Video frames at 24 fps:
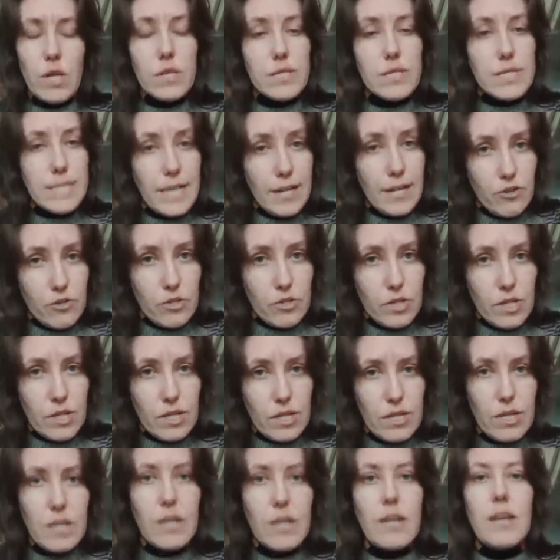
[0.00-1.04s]

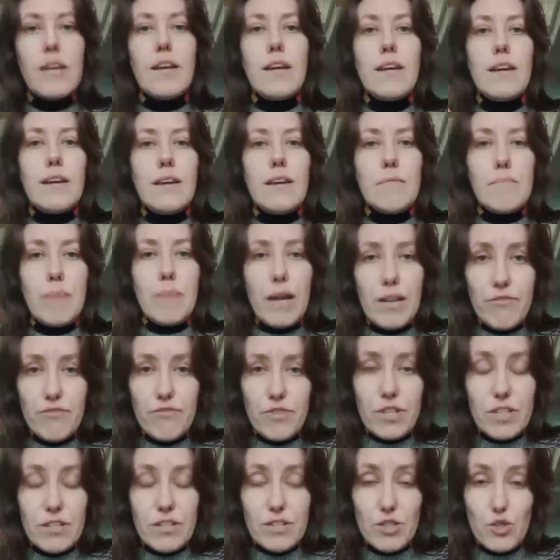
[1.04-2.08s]
Secondly, my
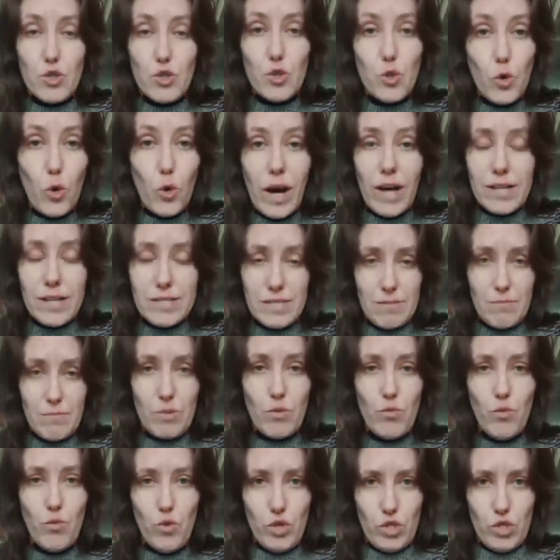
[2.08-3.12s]
friends, you ask
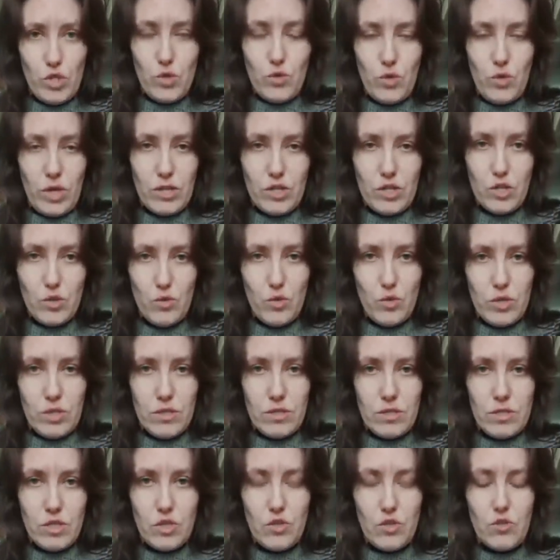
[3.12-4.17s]
me what you can do in
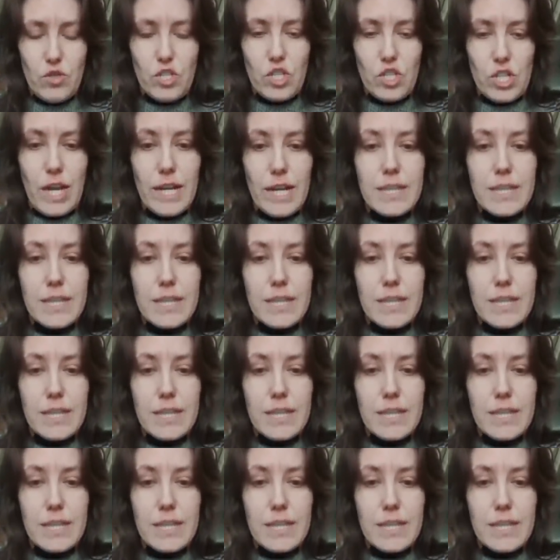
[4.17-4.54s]
this situation,